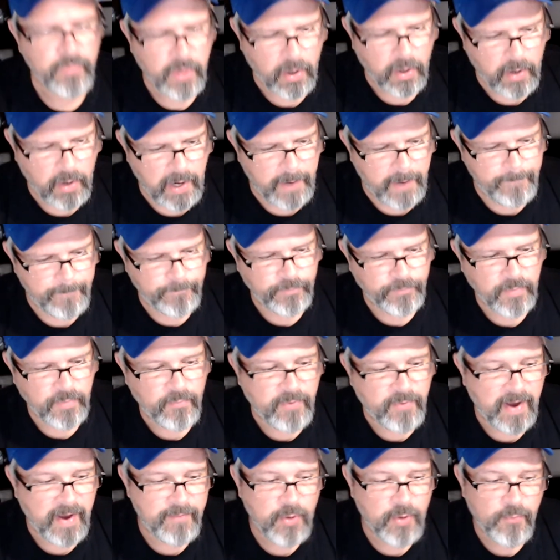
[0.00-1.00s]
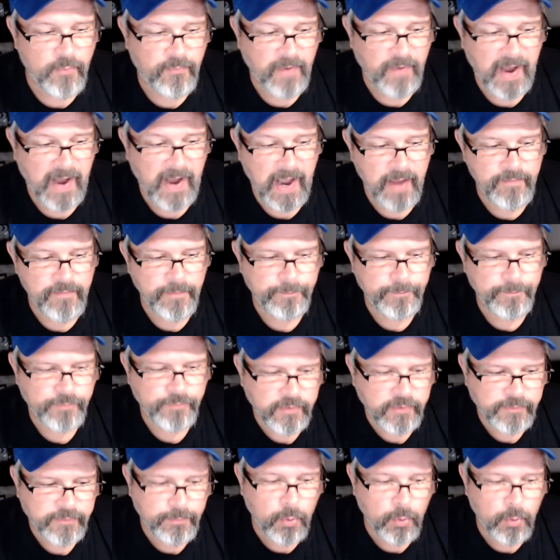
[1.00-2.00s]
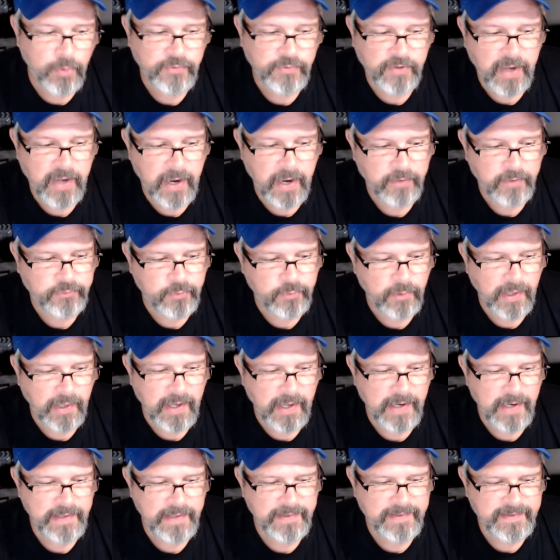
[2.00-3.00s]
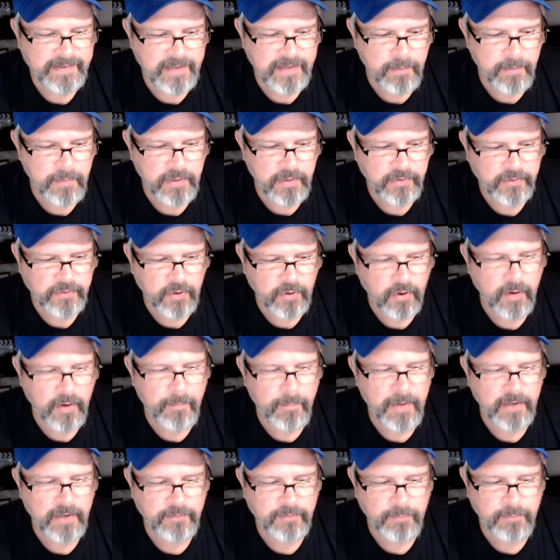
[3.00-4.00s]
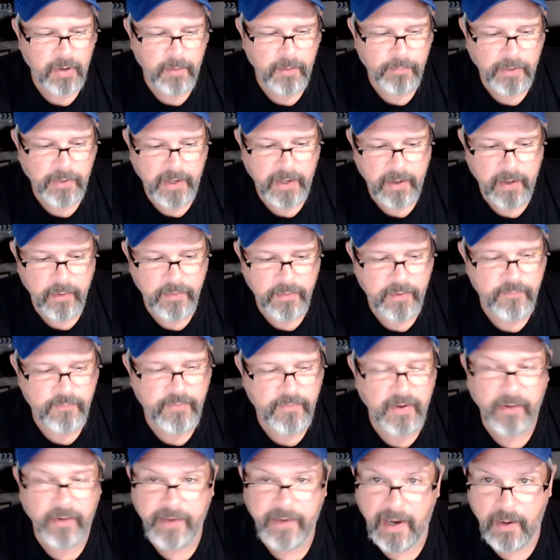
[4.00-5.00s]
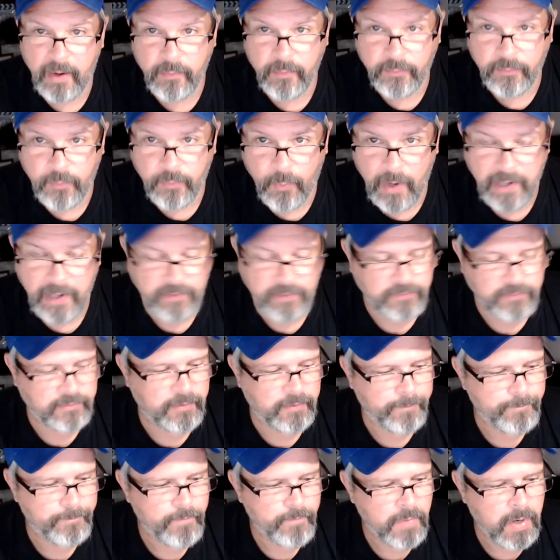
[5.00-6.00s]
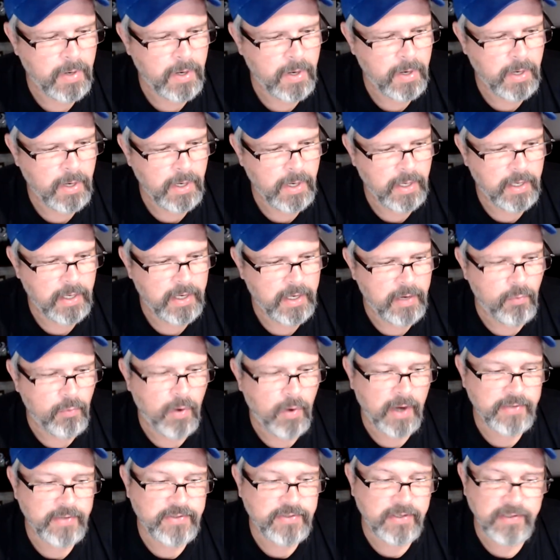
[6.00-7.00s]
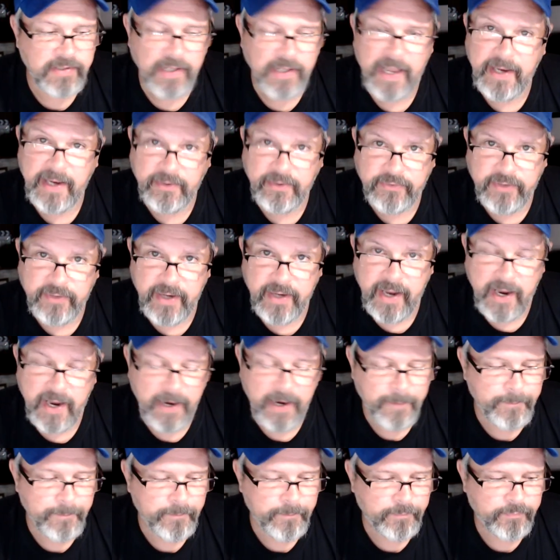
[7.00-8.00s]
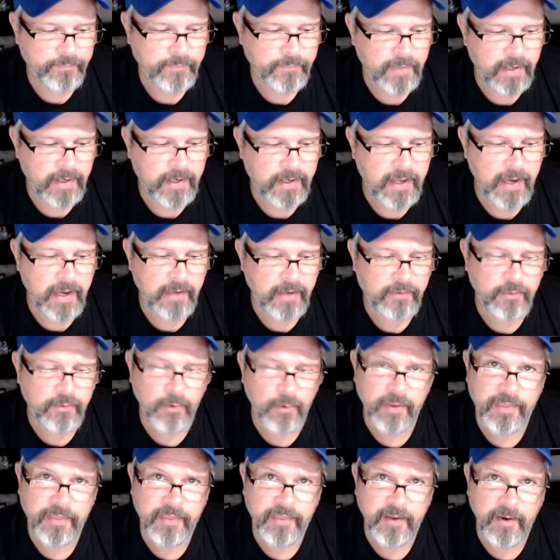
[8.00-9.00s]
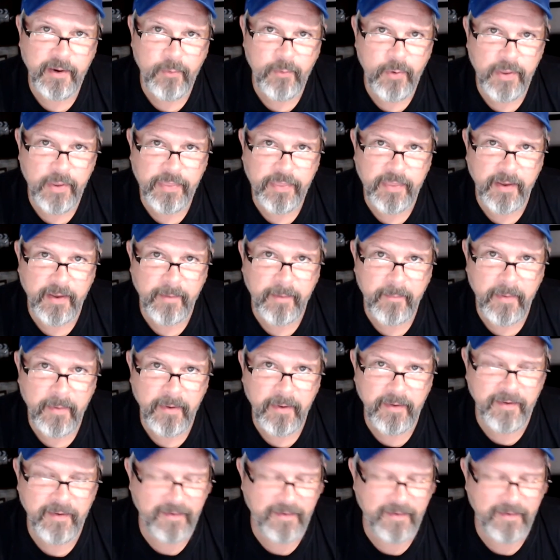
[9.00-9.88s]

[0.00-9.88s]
All right, 505. Sportscaster Lon Simmons on a baseball player that fell down twice. He washed his legs today and can't do a thing with them.